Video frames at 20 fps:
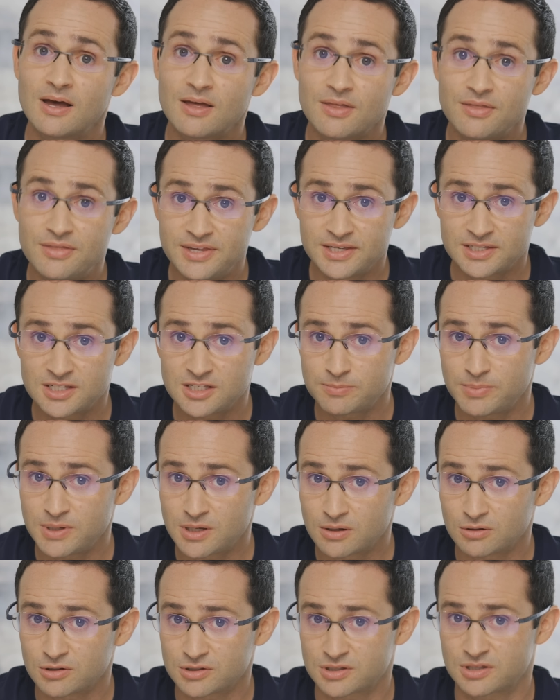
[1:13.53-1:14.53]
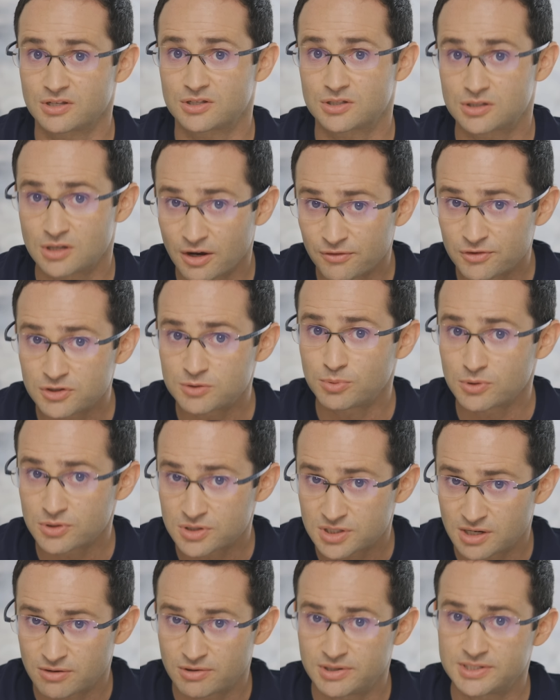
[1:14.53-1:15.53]
This is because the Surface
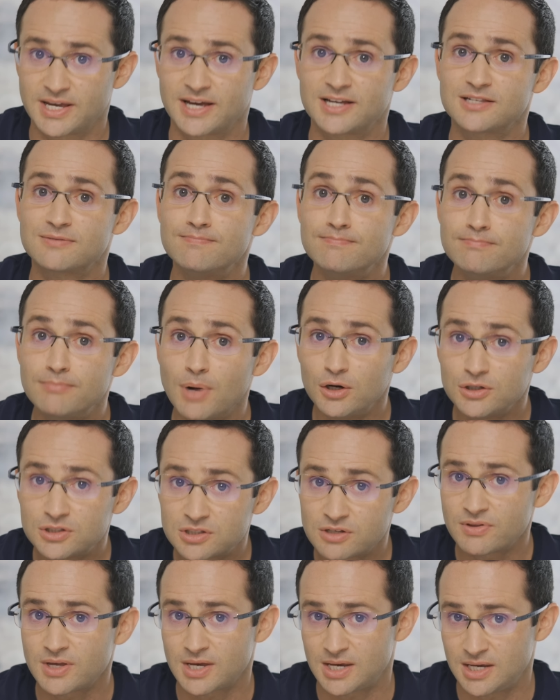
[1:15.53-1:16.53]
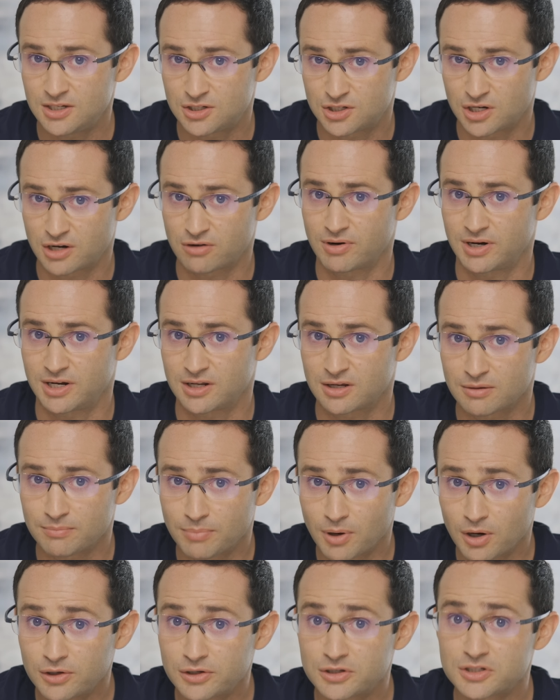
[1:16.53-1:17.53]
Book series has most of the heat generating
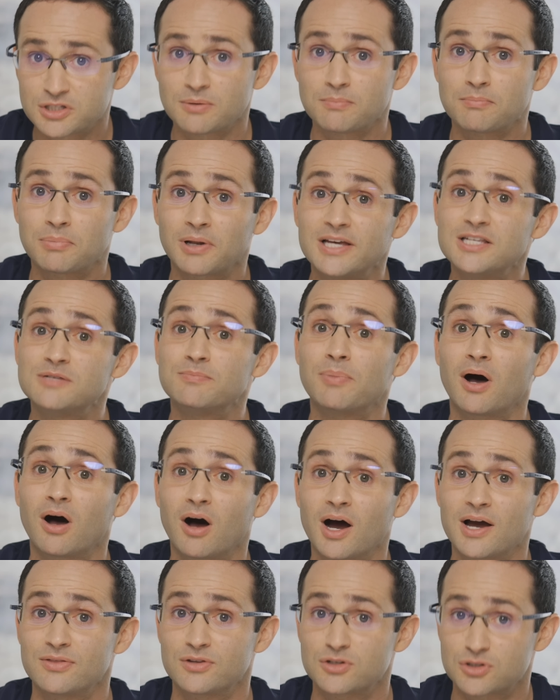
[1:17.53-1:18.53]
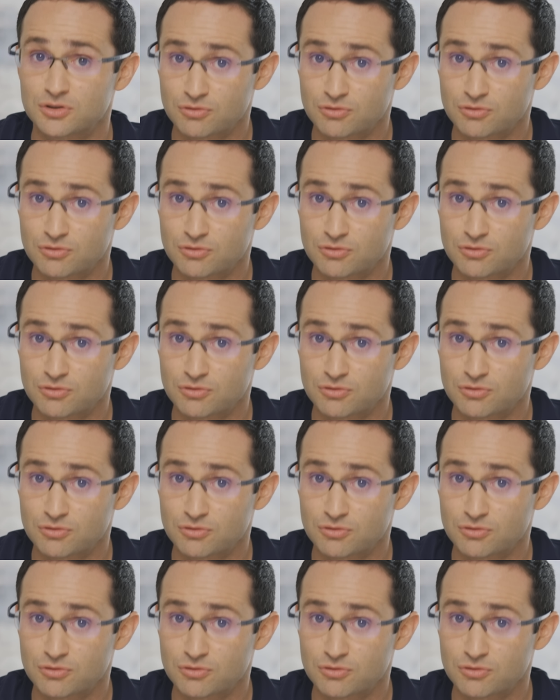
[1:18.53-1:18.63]
components placed behind the